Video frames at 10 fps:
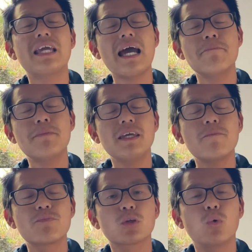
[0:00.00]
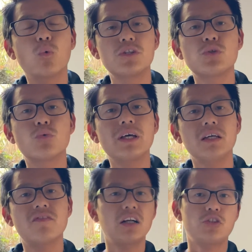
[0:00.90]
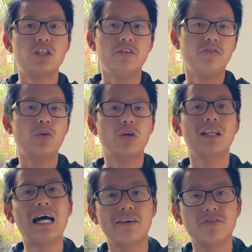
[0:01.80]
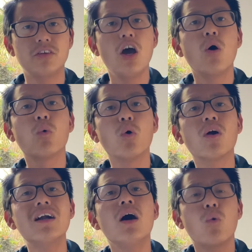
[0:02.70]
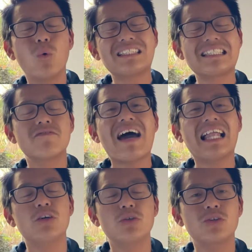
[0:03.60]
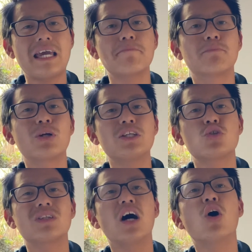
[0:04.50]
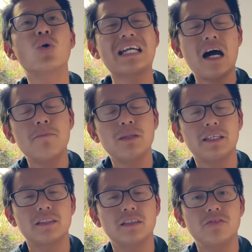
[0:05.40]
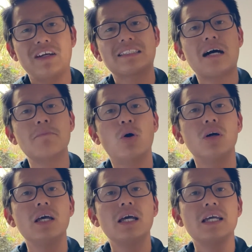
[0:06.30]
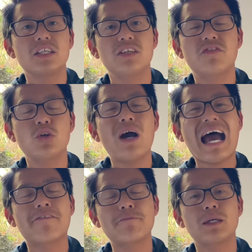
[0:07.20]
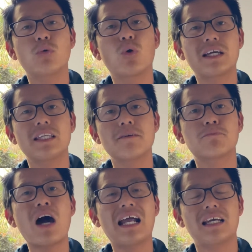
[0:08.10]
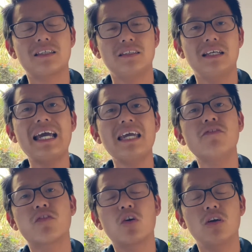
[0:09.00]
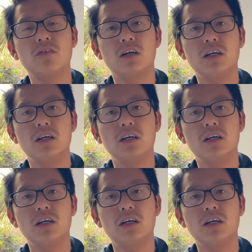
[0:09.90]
can be what you really want to achieve for your life, or what's the value you can bring to the whole company. For example, if you have been working the product A for